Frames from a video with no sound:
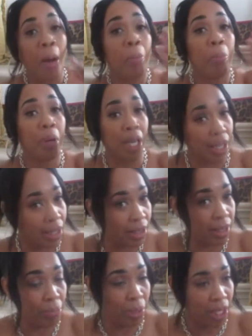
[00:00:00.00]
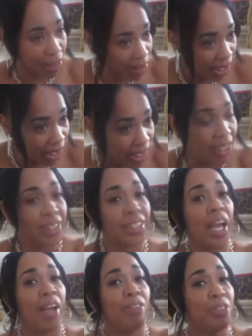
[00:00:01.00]
But the big thing is,
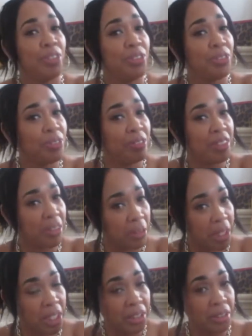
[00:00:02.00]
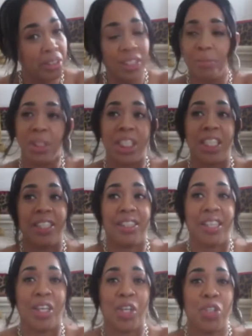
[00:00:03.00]
after you get a little tipsy, eat
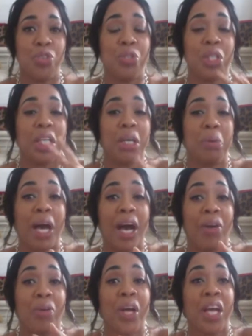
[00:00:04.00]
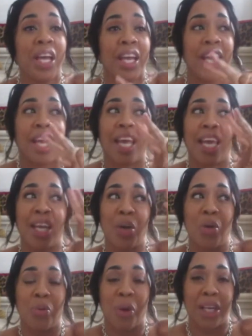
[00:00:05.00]
there, you can come out and
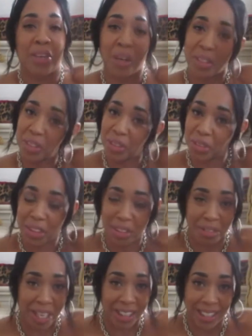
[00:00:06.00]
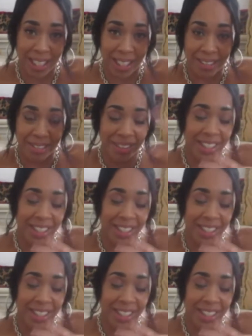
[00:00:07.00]
go right across the street to Rocksteady.